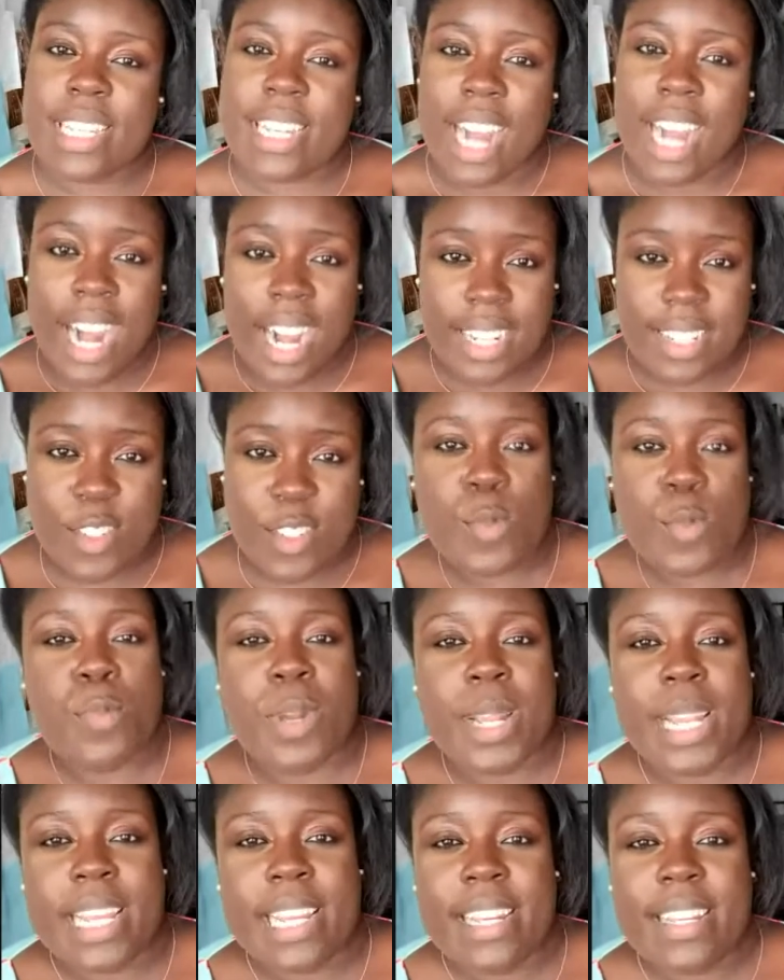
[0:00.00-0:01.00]
conscious
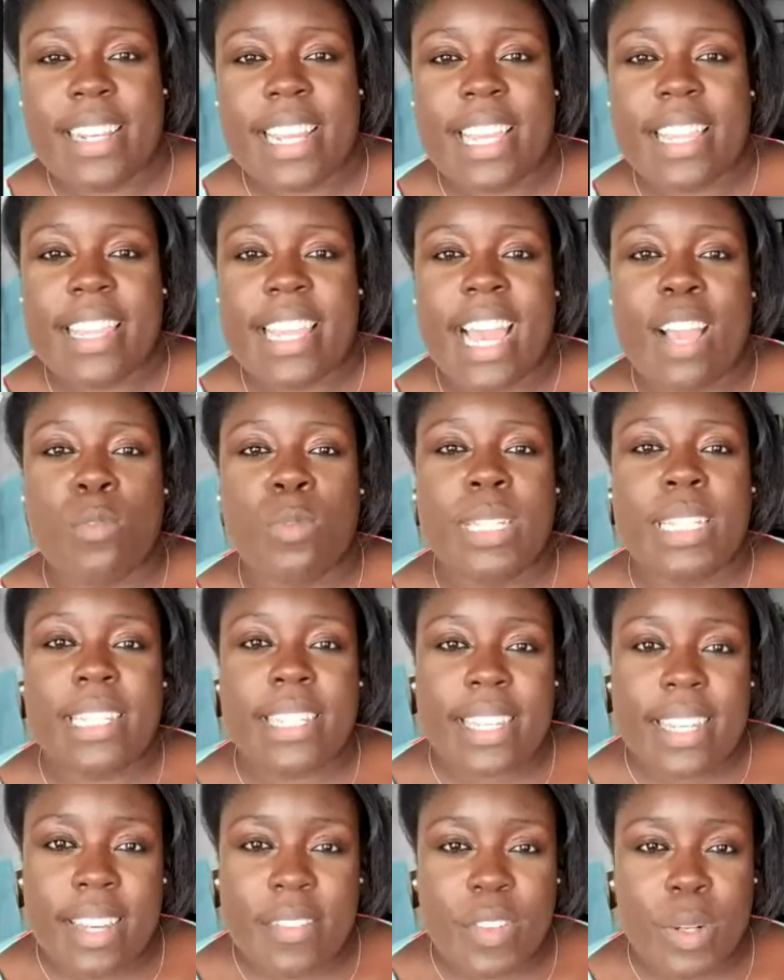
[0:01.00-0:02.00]
brand in that we
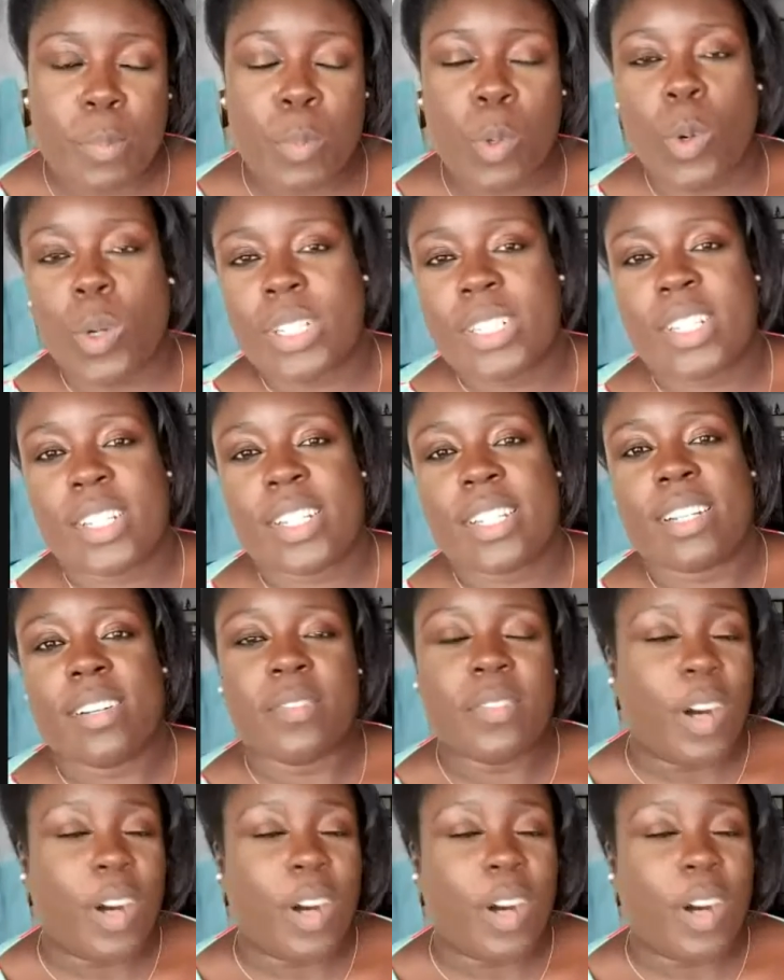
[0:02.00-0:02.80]
give a portion of